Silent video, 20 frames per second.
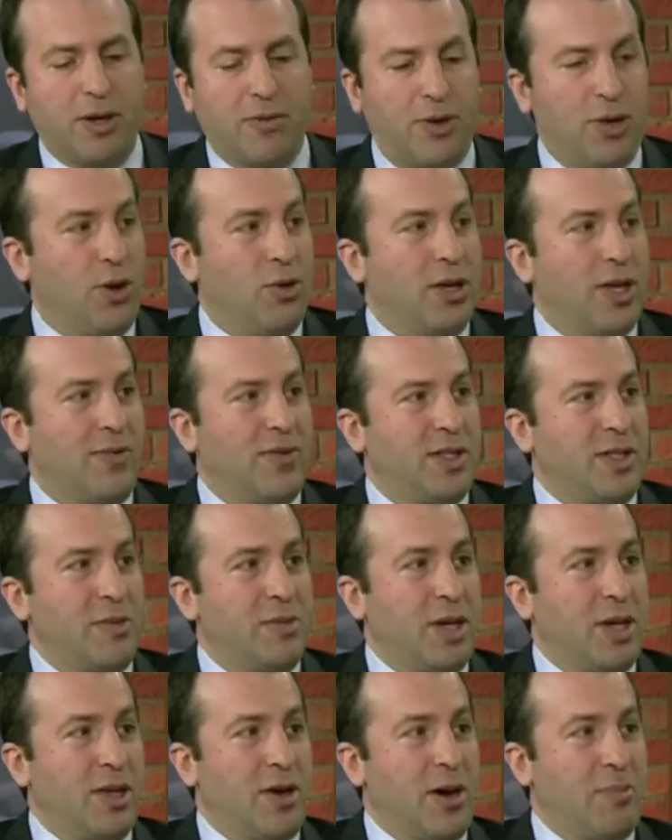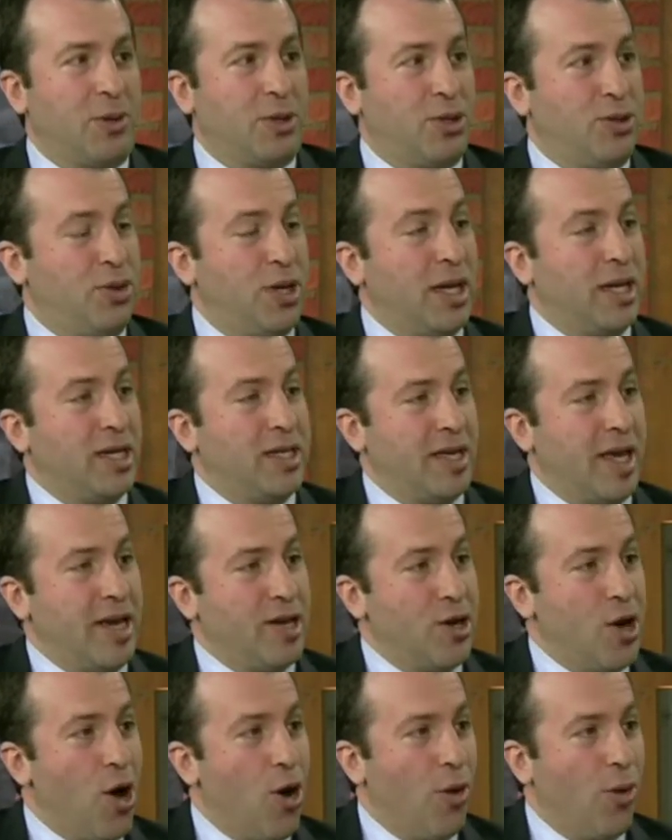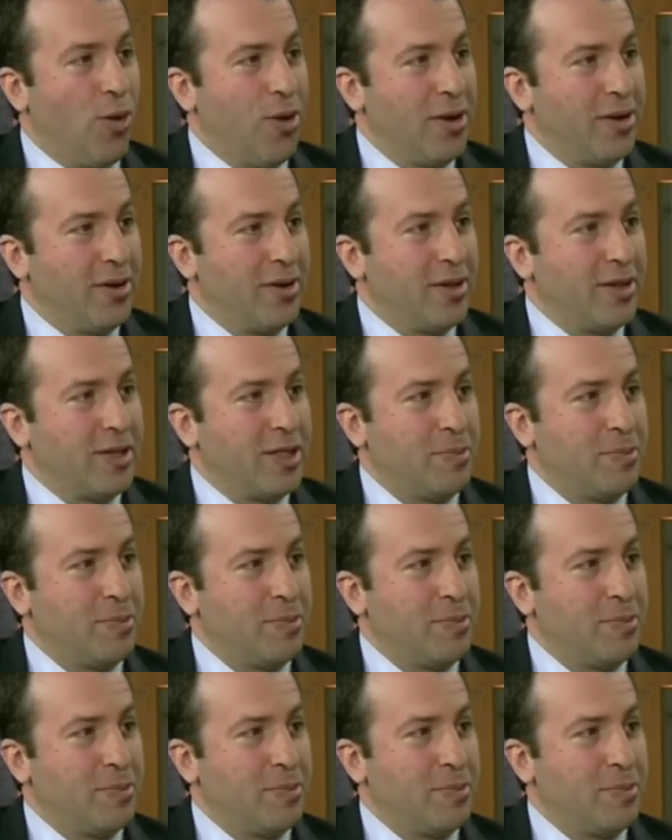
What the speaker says: But if you don't give somebody the opportunity to say no,